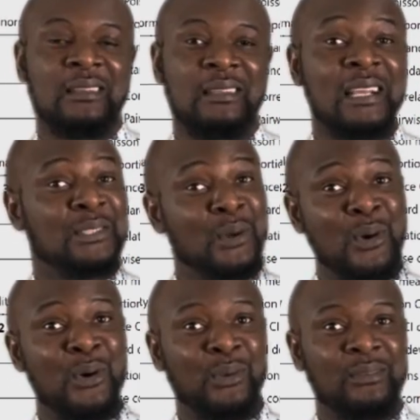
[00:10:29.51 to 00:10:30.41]
That's not
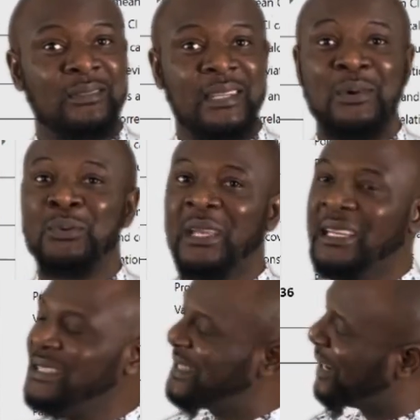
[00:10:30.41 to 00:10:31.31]
all. Then we'll get
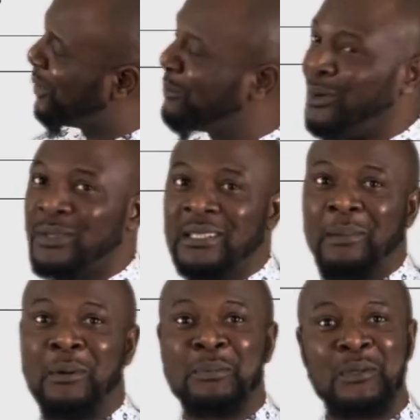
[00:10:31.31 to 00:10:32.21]
this dialog box
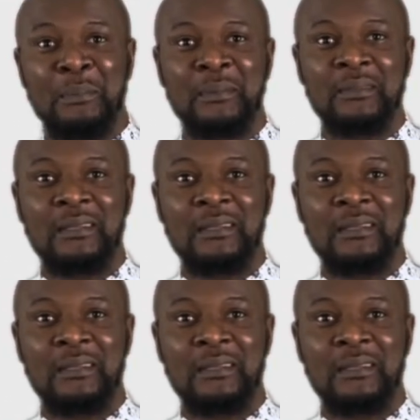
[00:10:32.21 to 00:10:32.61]
that pops up,